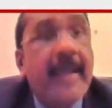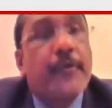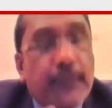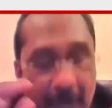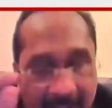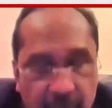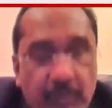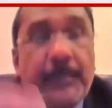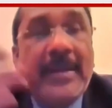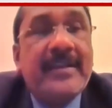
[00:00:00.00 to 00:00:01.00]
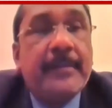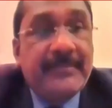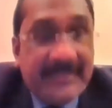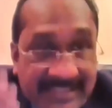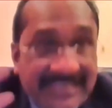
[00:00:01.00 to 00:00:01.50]
Try to build up
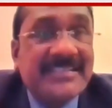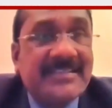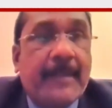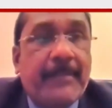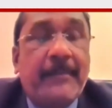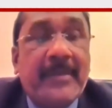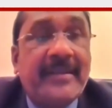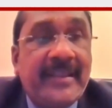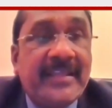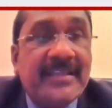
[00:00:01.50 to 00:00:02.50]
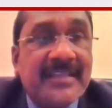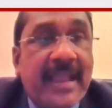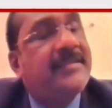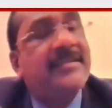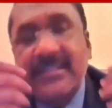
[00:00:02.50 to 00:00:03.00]
these capabilities,
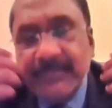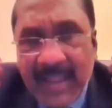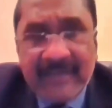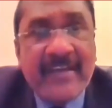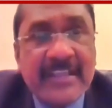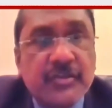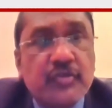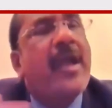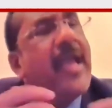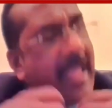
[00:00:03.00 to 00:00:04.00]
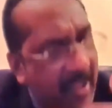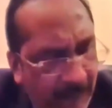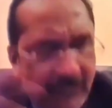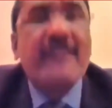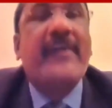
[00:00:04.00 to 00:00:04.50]
and this is my advice to
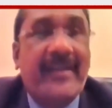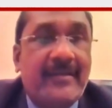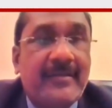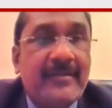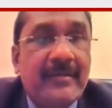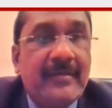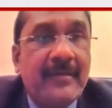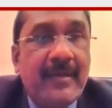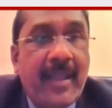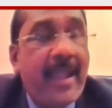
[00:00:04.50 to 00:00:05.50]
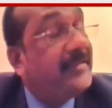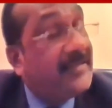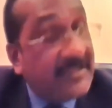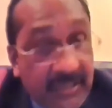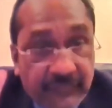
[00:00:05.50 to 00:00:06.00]
everyone. And
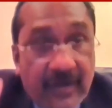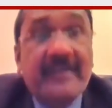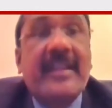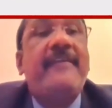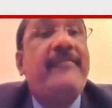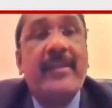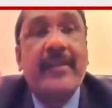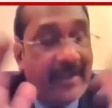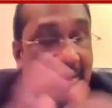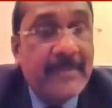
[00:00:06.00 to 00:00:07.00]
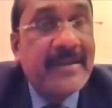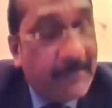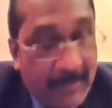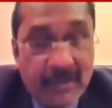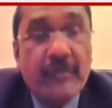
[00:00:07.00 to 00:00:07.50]
this is what I will recommend
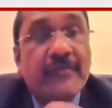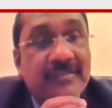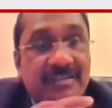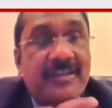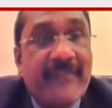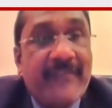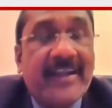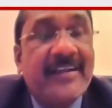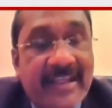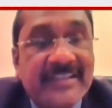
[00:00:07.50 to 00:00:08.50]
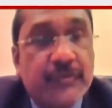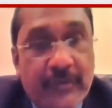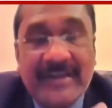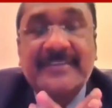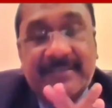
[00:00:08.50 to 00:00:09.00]
ILMA University faculty and
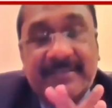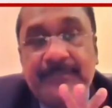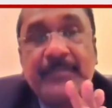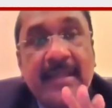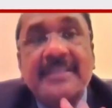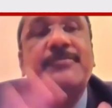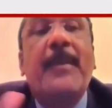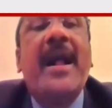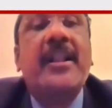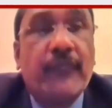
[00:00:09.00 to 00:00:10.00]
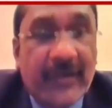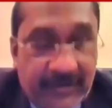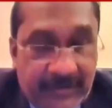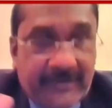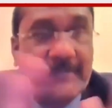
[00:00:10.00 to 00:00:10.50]
students. Smart
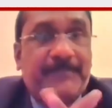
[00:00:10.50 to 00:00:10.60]
work.